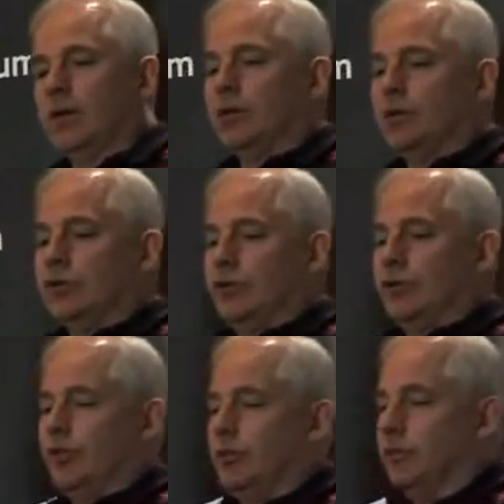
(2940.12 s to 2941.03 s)

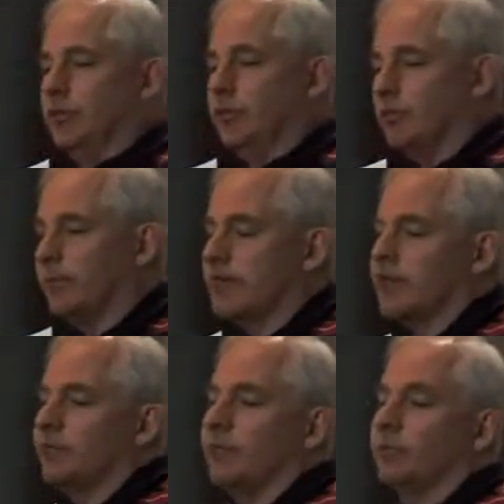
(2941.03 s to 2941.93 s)
Losers, well,
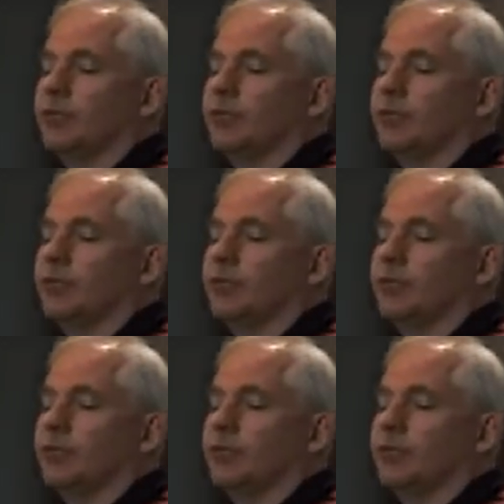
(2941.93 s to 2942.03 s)
basically people